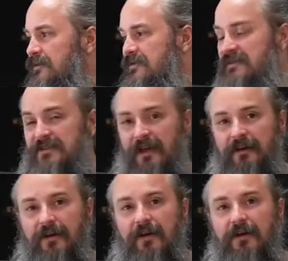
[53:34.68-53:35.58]

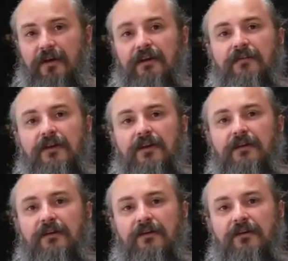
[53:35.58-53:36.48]
Saturday evening
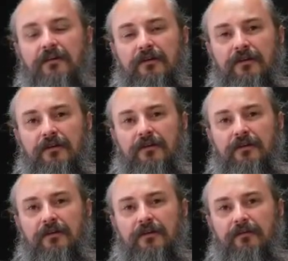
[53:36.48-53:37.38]
here,
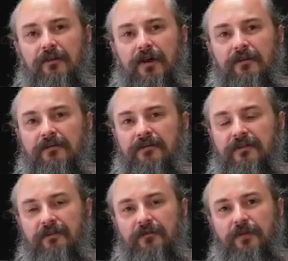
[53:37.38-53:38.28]
around
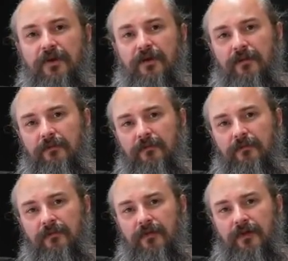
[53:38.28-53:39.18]
7 p.m.
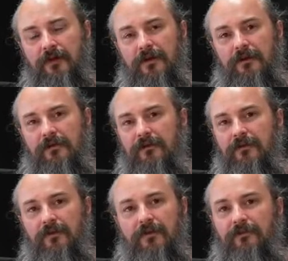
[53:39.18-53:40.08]
and
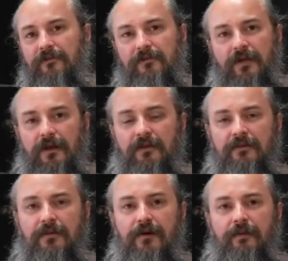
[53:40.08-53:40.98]
I've
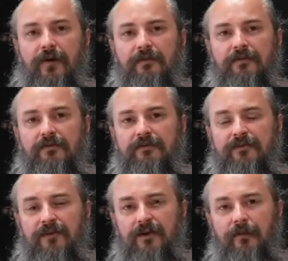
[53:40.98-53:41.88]
taken time out
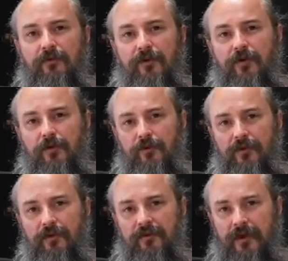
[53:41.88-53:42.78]
to come and
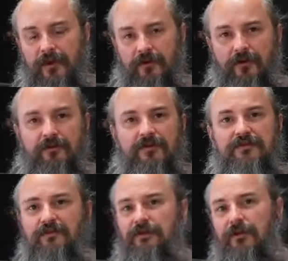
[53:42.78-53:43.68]
record this. I don't know if
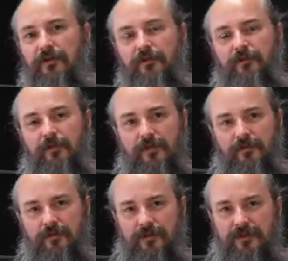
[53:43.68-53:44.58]
it's too long for
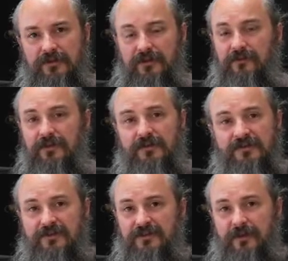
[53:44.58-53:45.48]
people to watch. If it is,
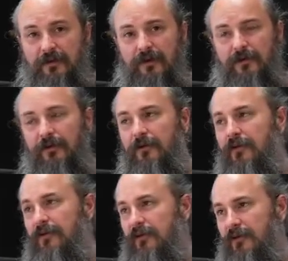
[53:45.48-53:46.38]
just let me know
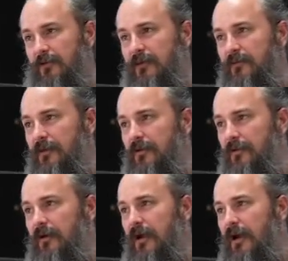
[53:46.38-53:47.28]
in the comments below.